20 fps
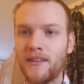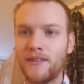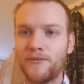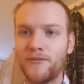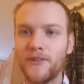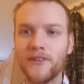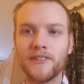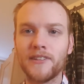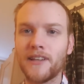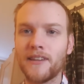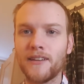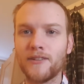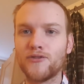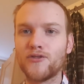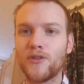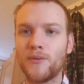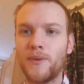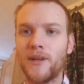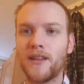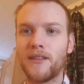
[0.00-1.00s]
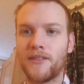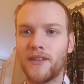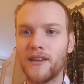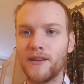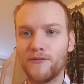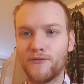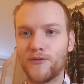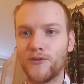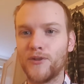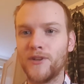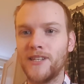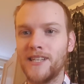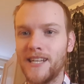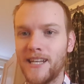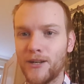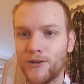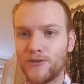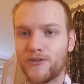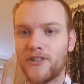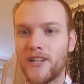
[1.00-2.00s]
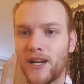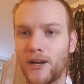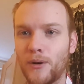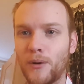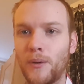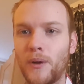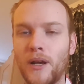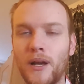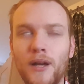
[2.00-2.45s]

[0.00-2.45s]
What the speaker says: It feels like that should have been a thing for years now.